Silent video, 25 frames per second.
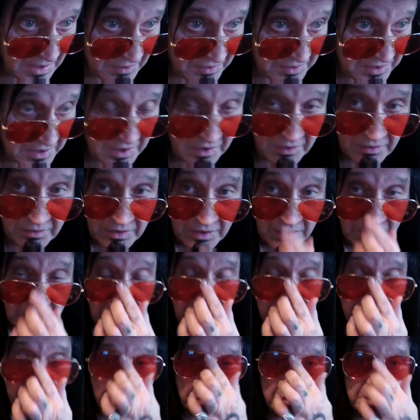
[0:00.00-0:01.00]
here
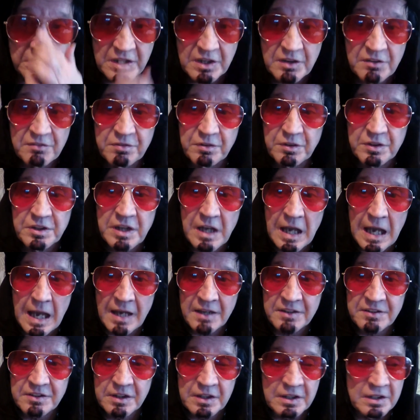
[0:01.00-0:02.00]
for the
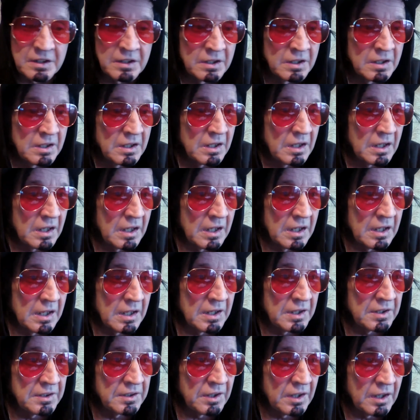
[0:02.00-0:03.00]
acting,
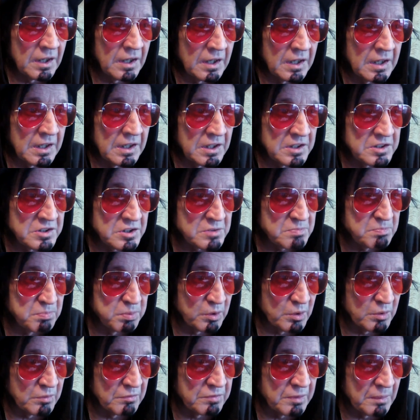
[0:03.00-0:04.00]
and it just
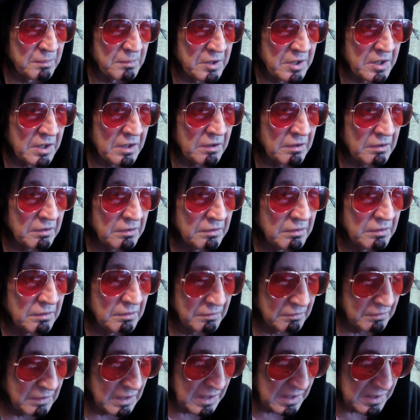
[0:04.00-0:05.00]
bloomed from there, right?